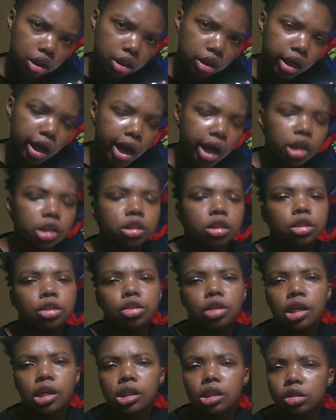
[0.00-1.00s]
that I
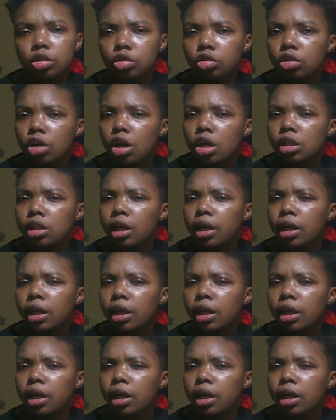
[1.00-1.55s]
should try to draw